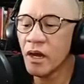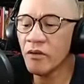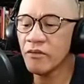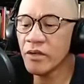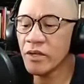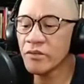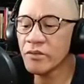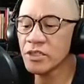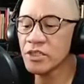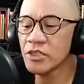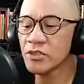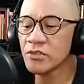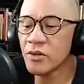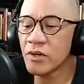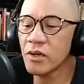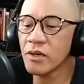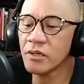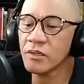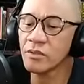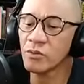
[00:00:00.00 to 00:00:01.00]
a very
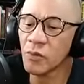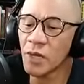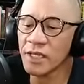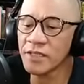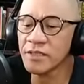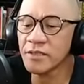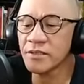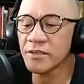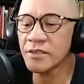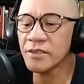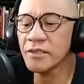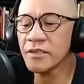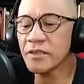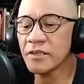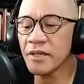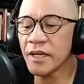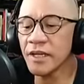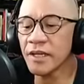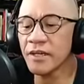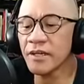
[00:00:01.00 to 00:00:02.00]
strong wrestler,
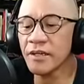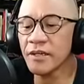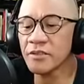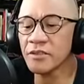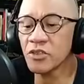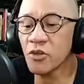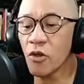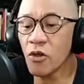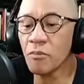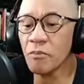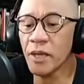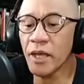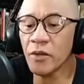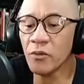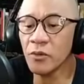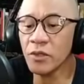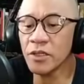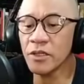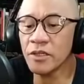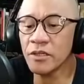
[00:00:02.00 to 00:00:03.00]
like a tall
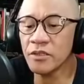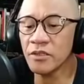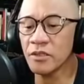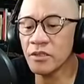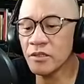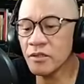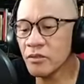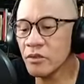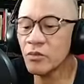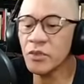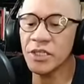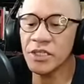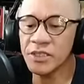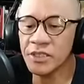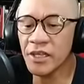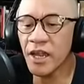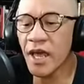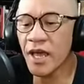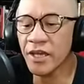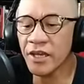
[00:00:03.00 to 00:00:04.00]
man with
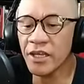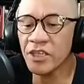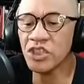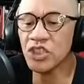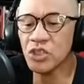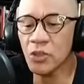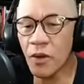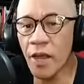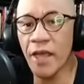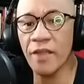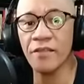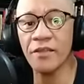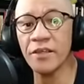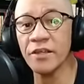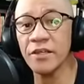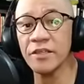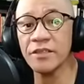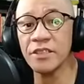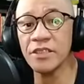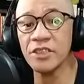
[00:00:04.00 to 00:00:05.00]
his luggage,
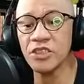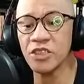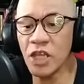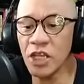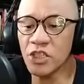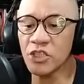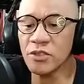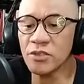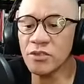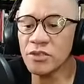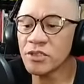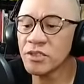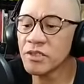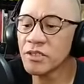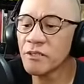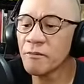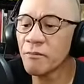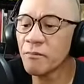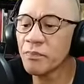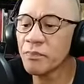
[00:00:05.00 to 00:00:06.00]
landed at the
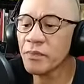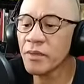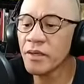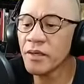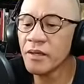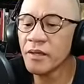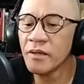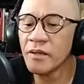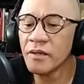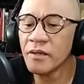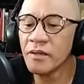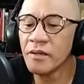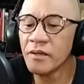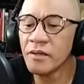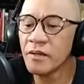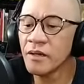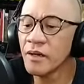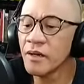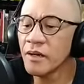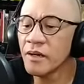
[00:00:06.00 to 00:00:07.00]
stations.
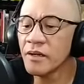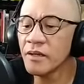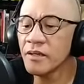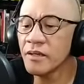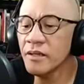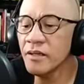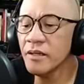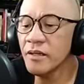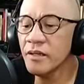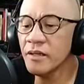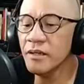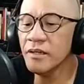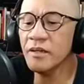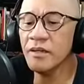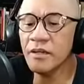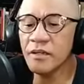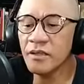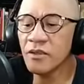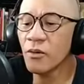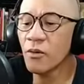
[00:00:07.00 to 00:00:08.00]

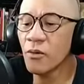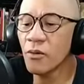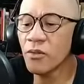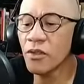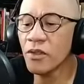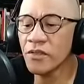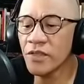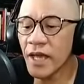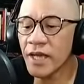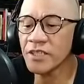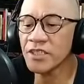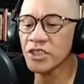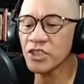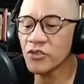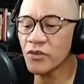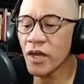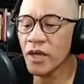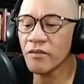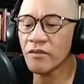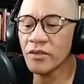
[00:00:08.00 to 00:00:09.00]
He told the taxi
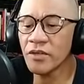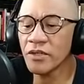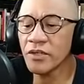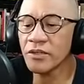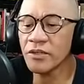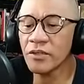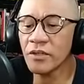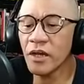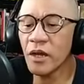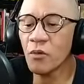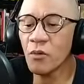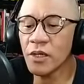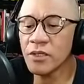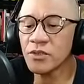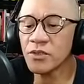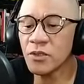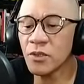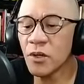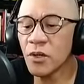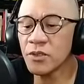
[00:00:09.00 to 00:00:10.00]
driver that I
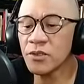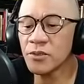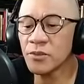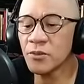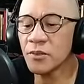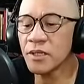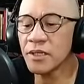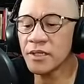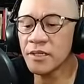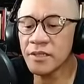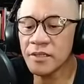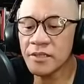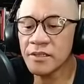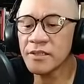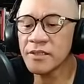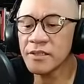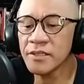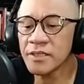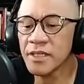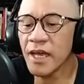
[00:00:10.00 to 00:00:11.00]
want to go to a
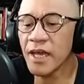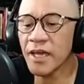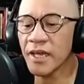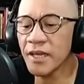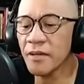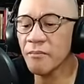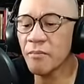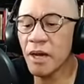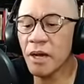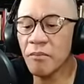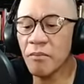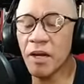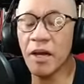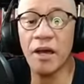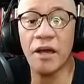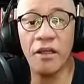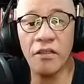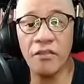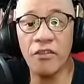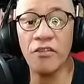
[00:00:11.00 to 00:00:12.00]
Sai
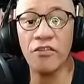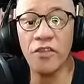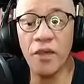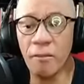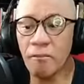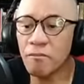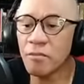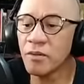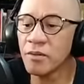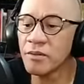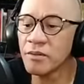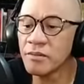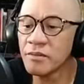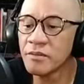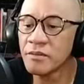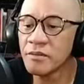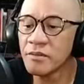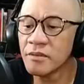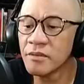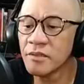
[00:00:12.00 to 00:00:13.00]
Baba, the temple.
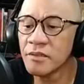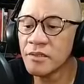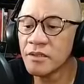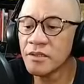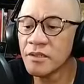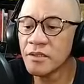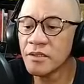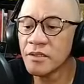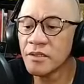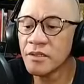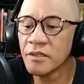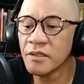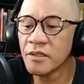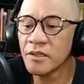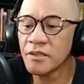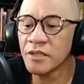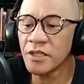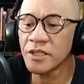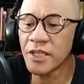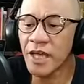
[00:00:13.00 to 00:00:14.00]

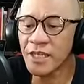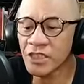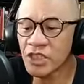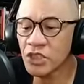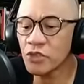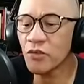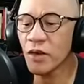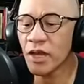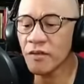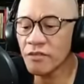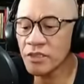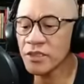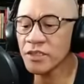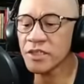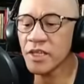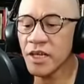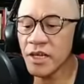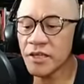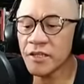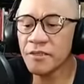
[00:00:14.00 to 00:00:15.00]
The taxi driver
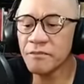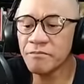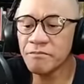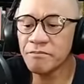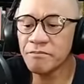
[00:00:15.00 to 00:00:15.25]
said